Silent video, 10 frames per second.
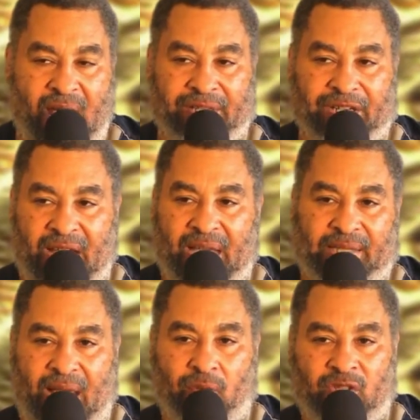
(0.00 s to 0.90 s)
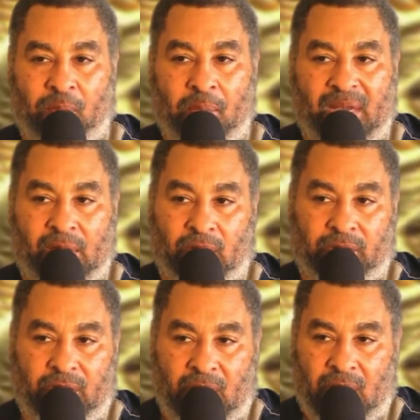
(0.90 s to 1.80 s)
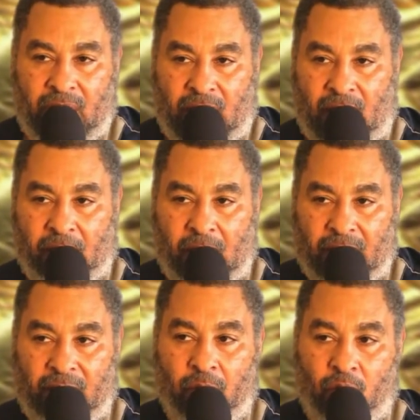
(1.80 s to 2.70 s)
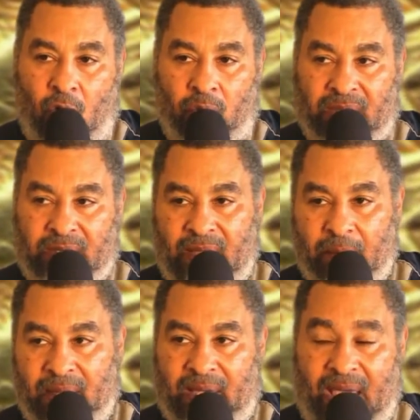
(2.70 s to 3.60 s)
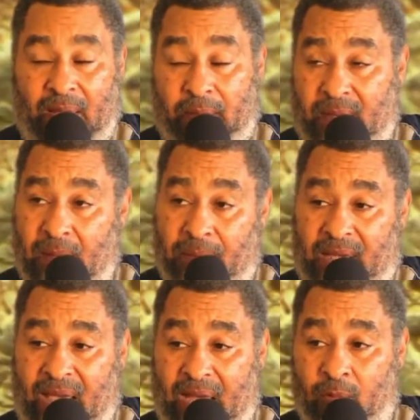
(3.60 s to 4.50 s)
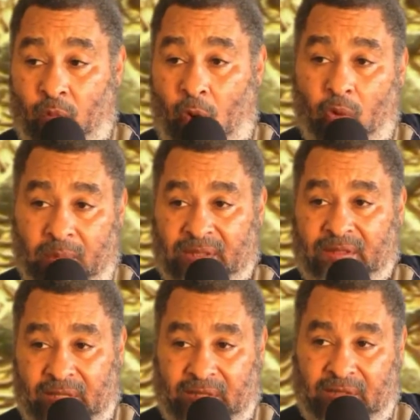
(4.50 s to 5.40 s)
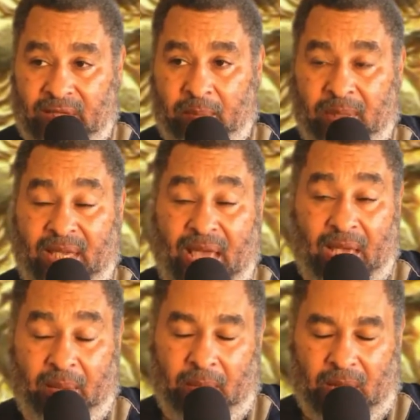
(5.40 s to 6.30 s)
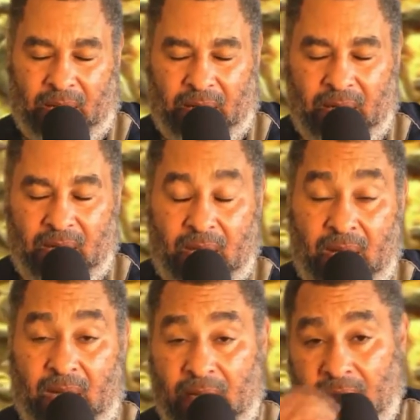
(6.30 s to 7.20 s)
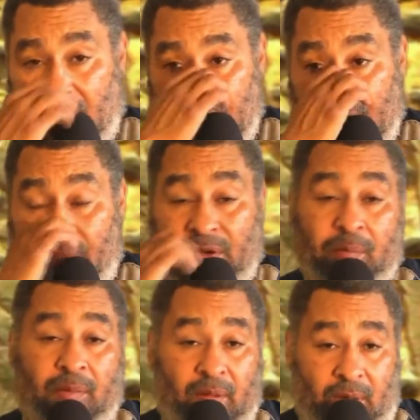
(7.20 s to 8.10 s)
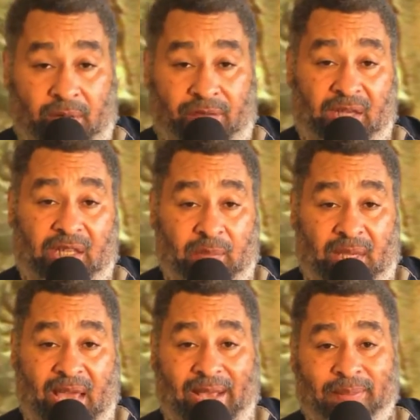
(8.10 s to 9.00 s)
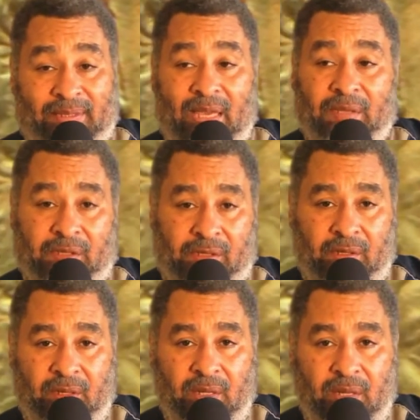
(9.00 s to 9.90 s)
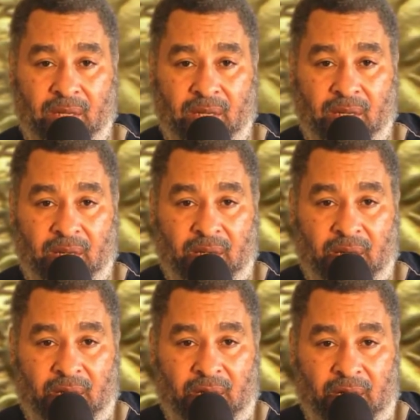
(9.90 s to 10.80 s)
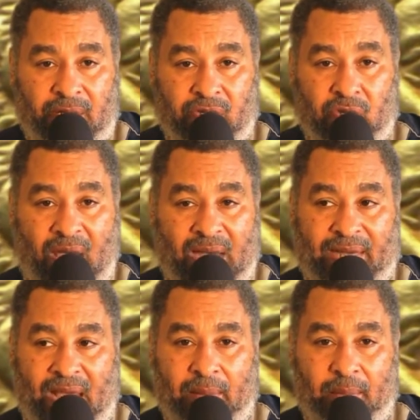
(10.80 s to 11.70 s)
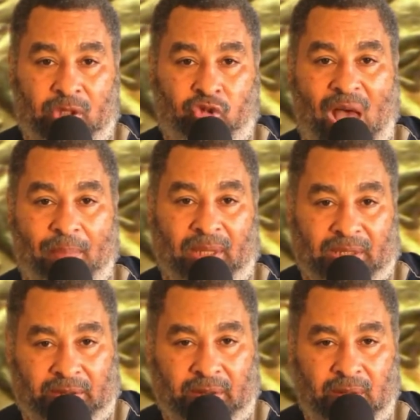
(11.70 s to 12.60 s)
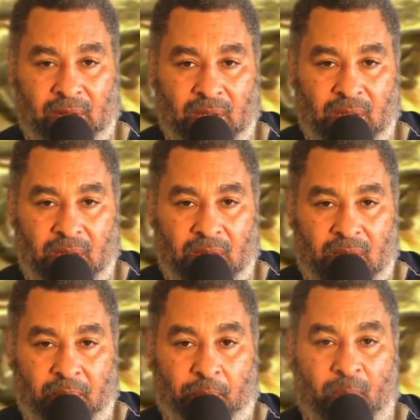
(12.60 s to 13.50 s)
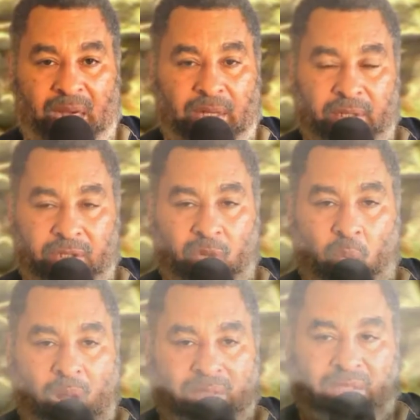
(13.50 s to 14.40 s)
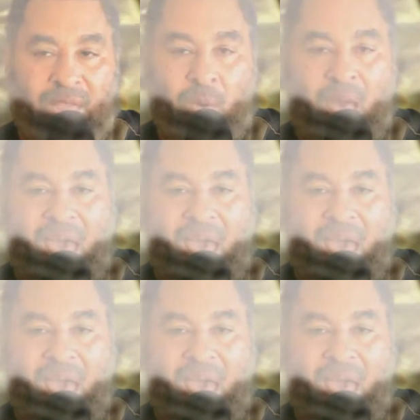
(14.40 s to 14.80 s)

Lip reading: Jake that was mingled among them Romans and became Roman citizen and became even eventually became Caesars. So you had that metropolis. But the ones that they were